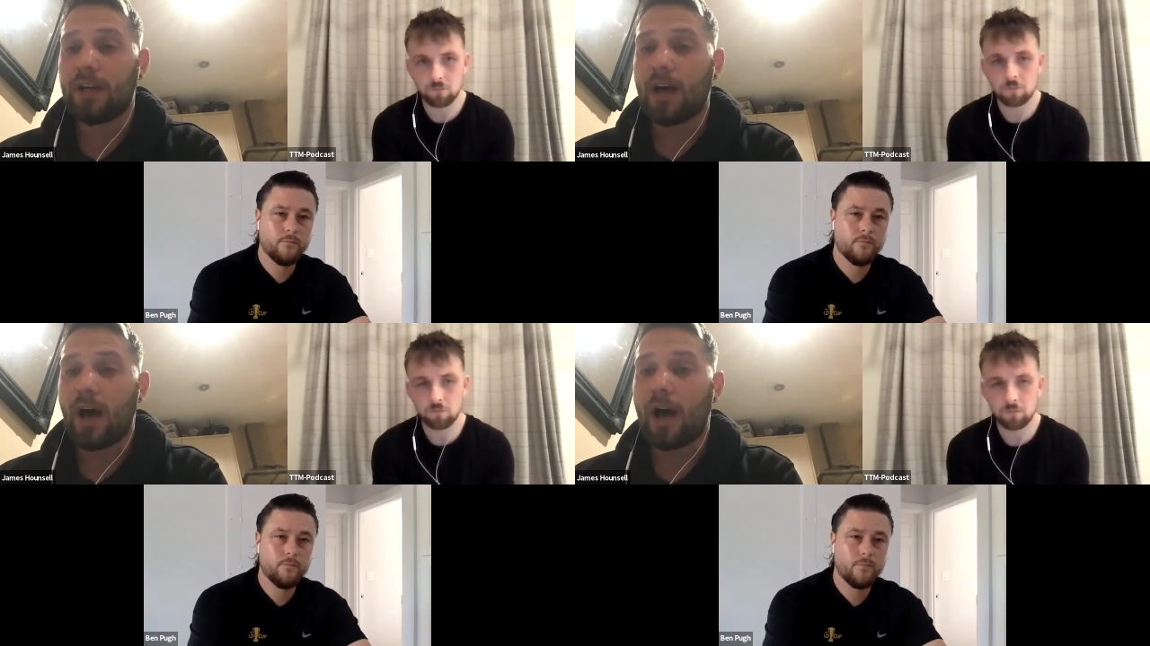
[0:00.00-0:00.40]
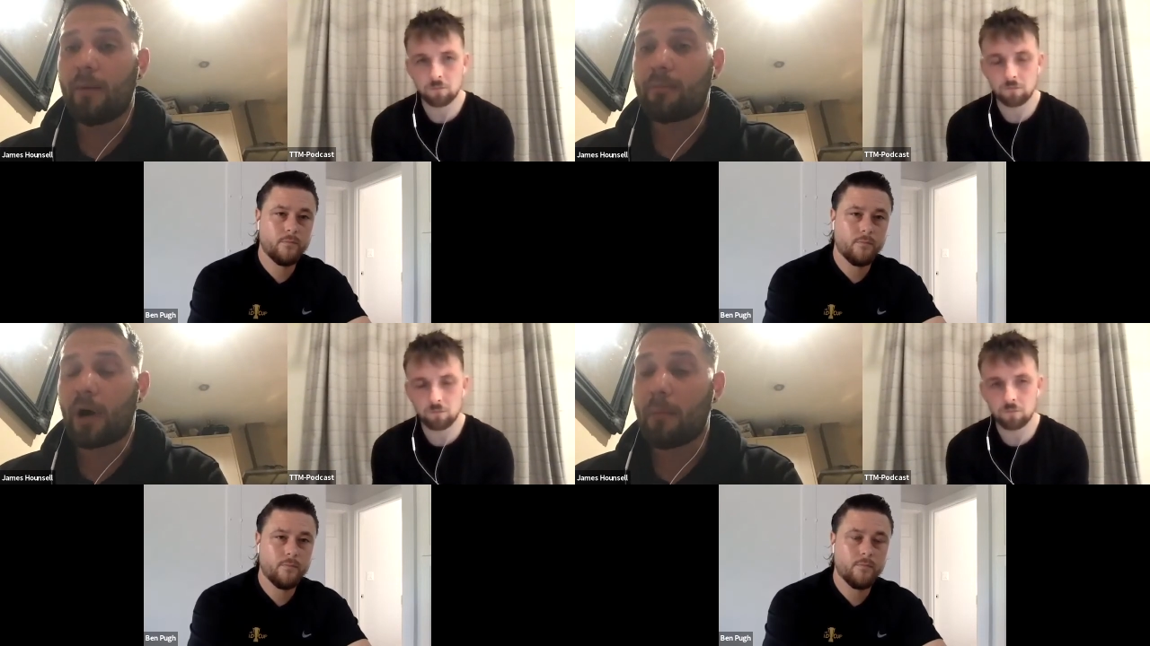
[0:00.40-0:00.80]
Speaker 1: um,
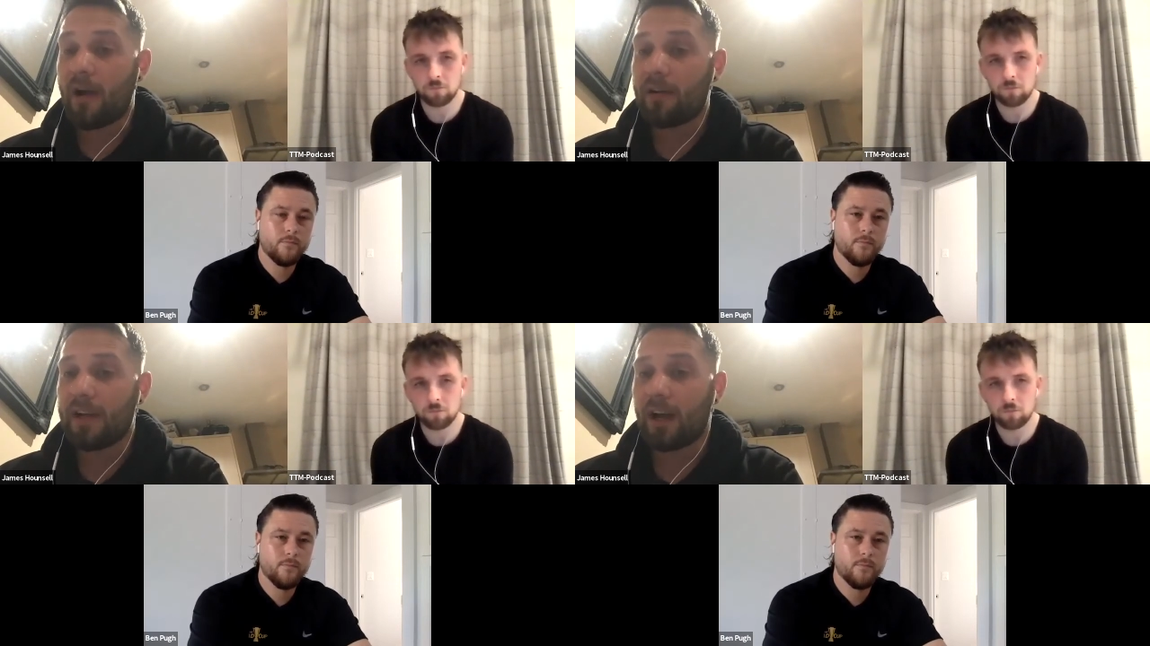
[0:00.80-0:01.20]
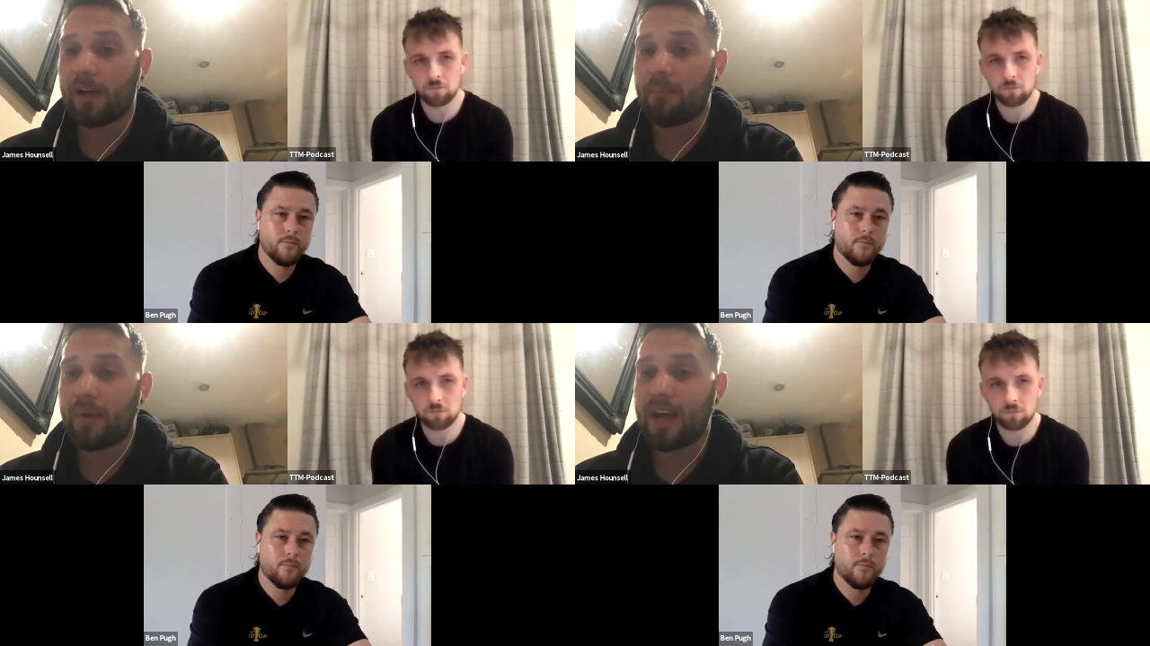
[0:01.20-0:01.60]
primarily
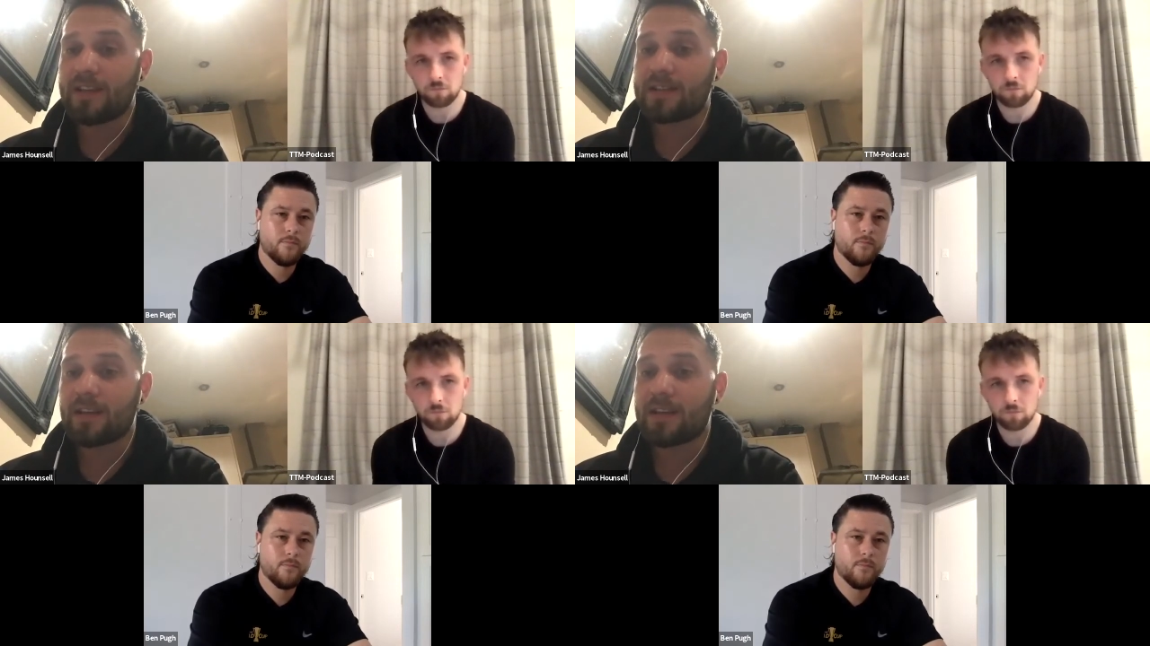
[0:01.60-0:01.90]
island based.